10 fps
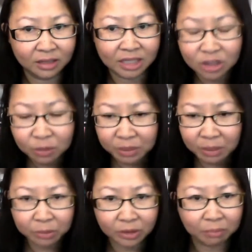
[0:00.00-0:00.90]
These are
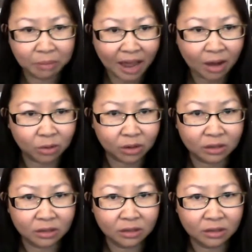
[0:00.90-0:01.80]
people in power.
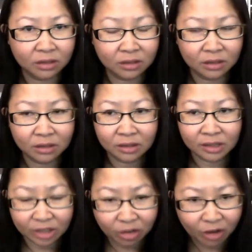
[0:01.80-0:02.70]

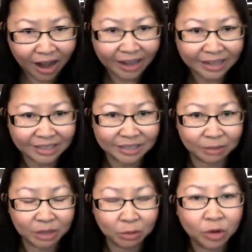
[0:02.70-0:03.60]
They're hiding
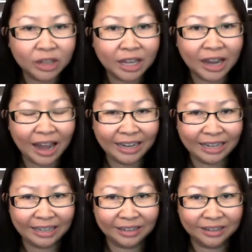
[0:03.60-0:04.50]
something. What are they
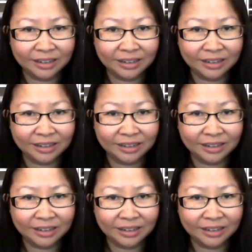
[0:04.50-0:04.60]
hiding?